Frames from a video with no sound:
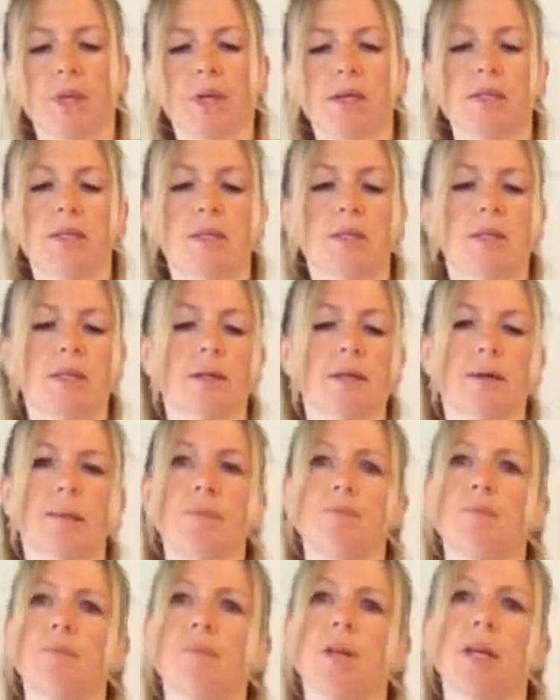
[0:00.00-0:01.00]

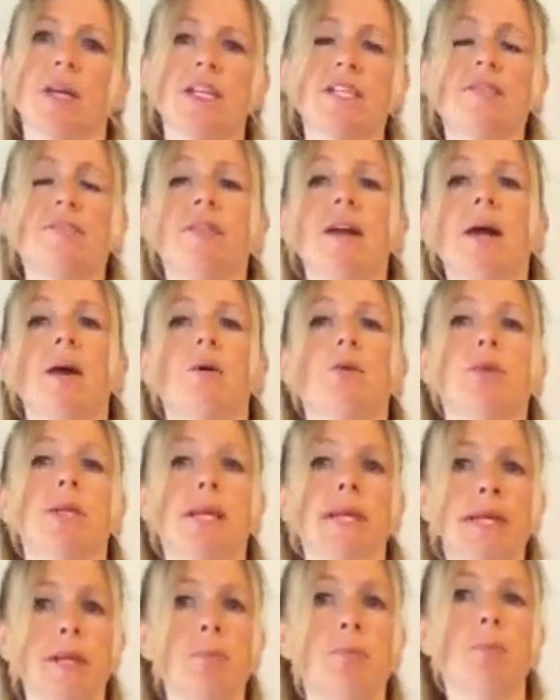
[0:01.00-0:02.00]
it's found
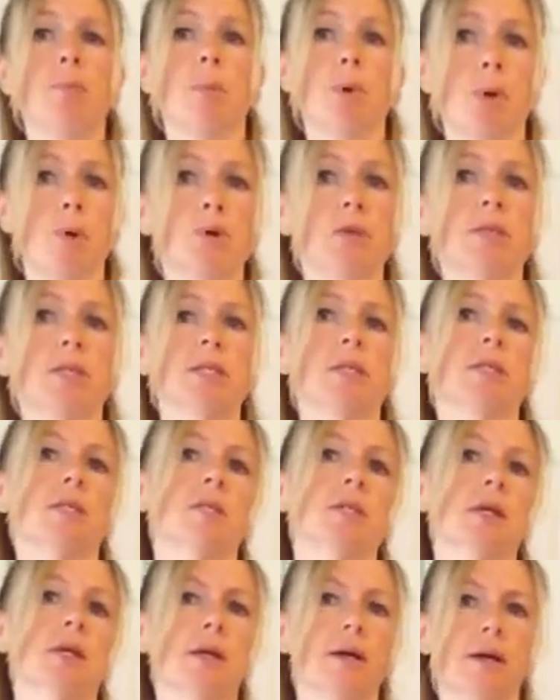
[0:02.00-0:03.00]
in
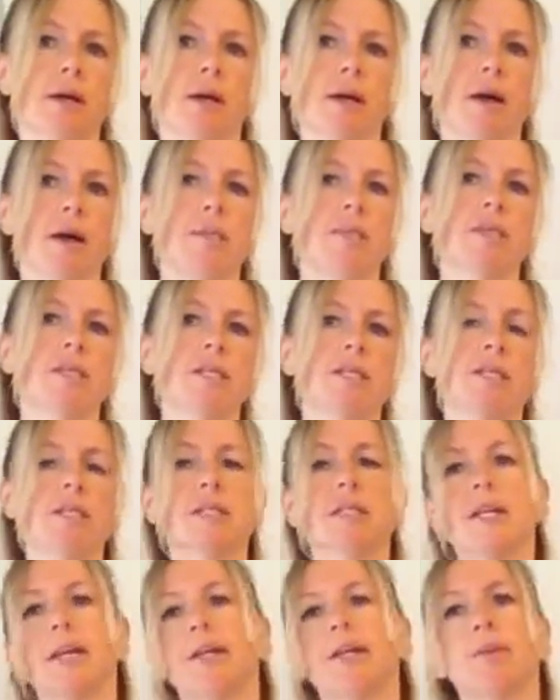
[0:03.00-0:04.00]
most
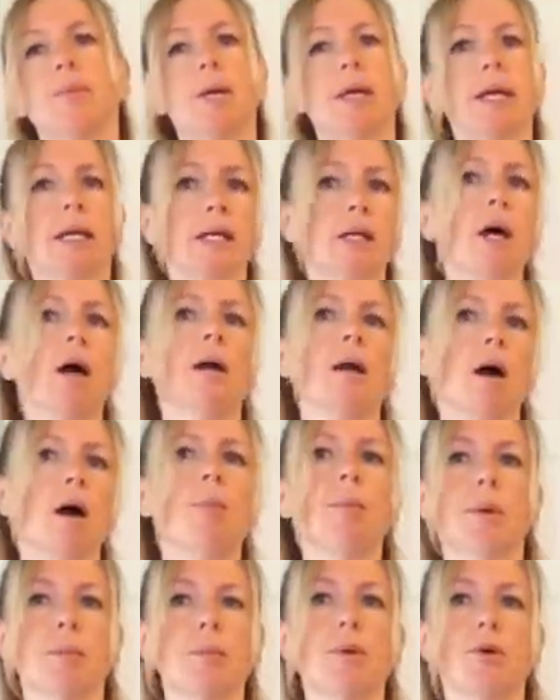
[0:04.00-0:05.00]
hummuses that you make, not
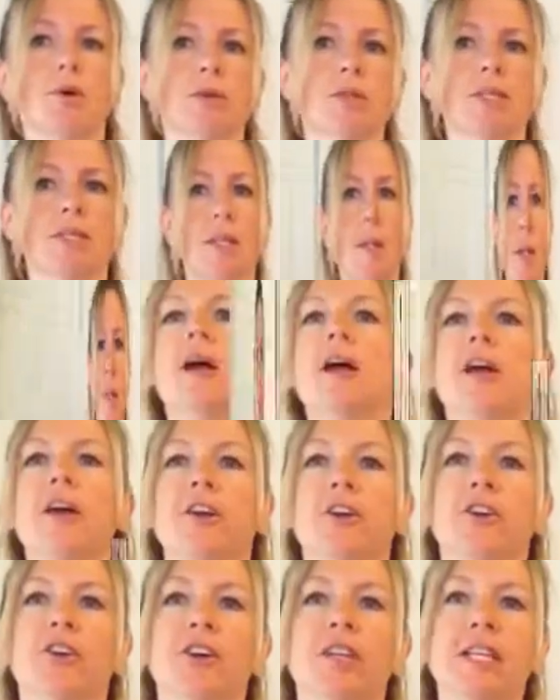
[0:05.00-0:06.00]
all, but most.
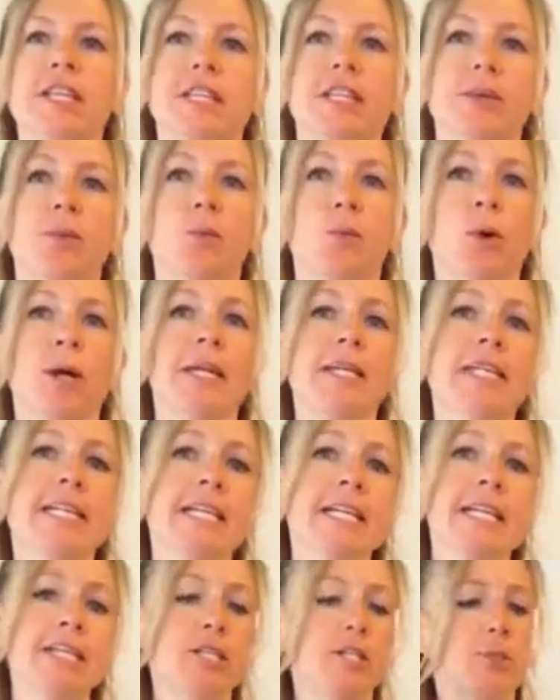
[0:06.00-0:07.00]
You're going to need 1
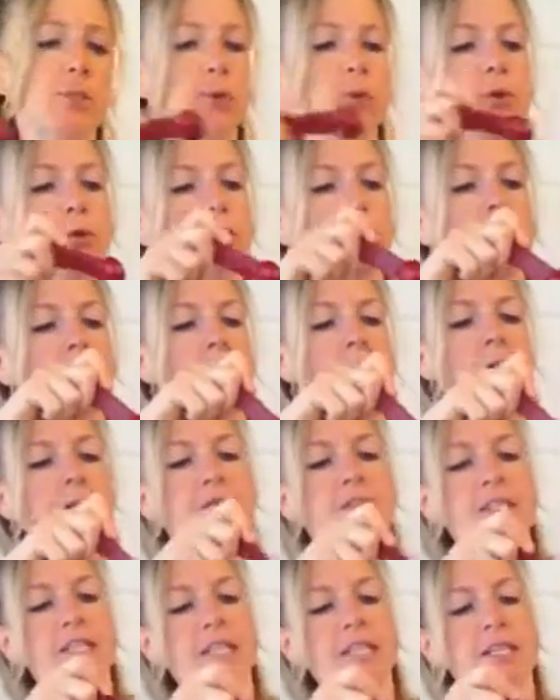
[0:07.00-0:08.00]
teaspoon
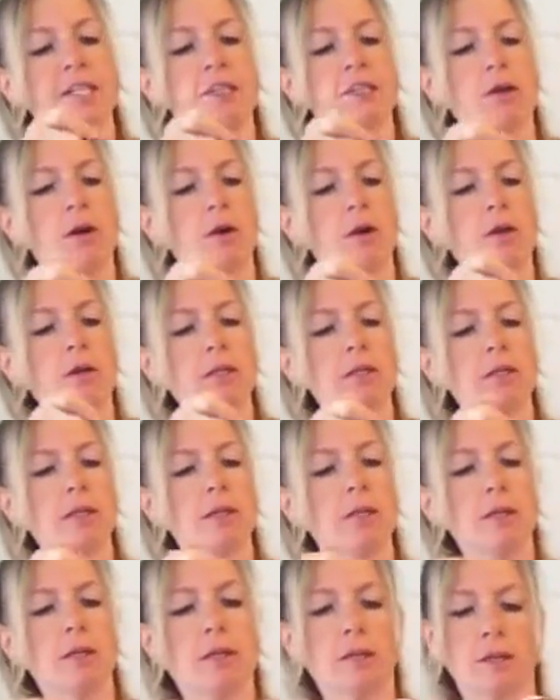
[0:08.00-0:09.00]
of sea salt,
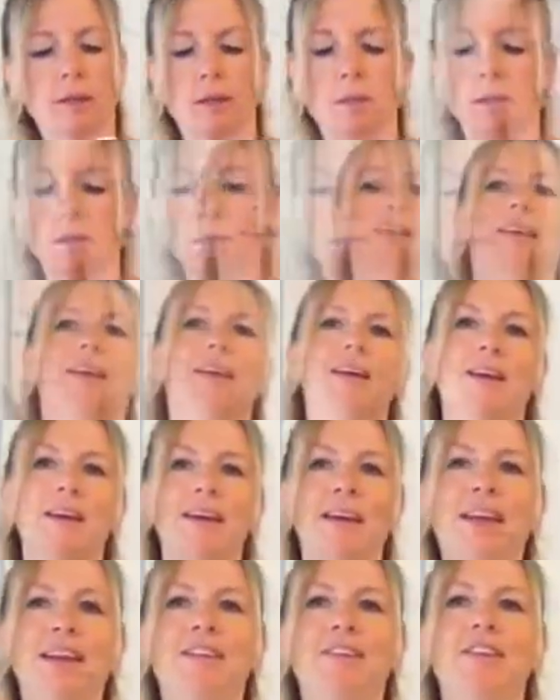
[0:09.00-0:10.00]

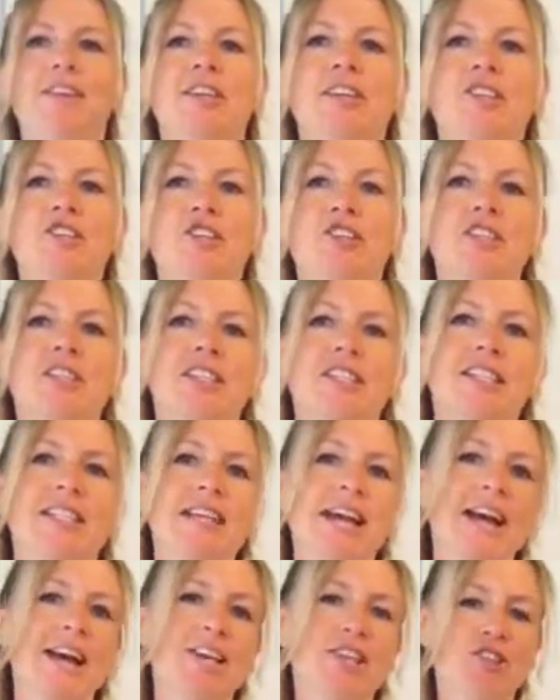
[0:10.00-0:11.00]
and then just a
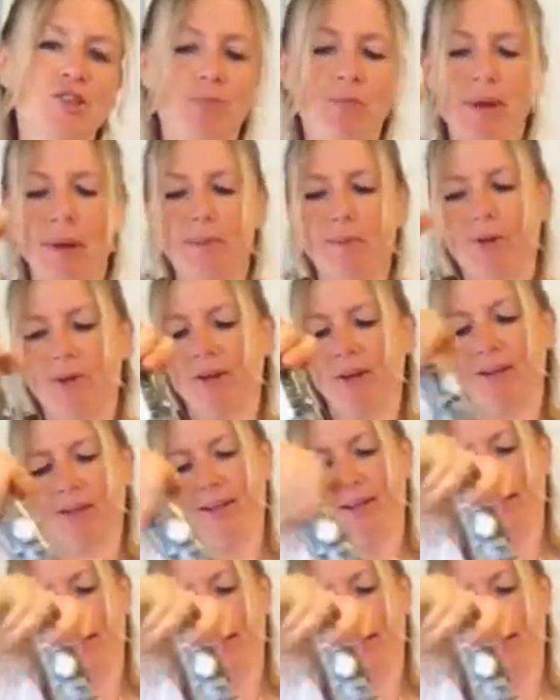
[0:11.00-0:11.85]
dash of pepper.